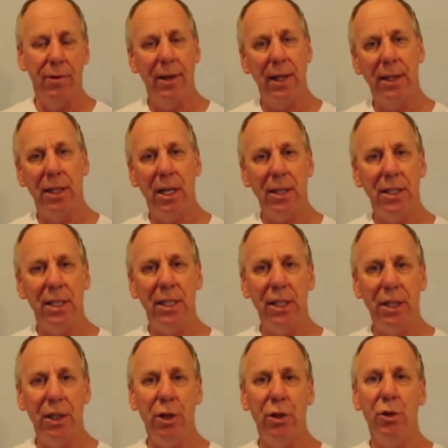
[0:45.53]
of that
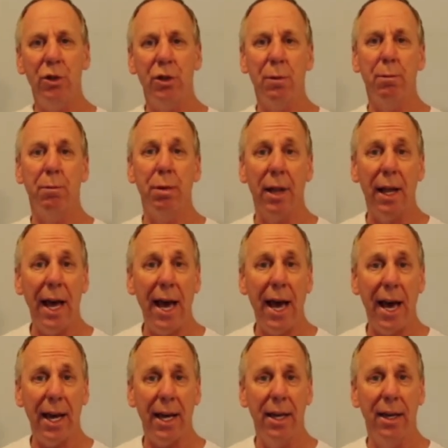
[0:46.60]
doesn't use
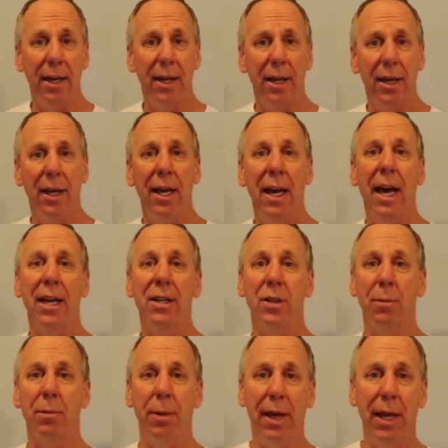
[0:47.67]
black
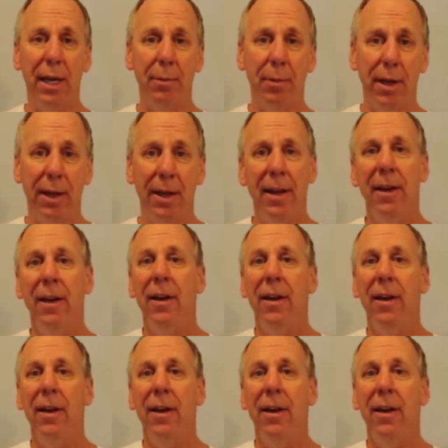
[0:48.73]
as a pigment.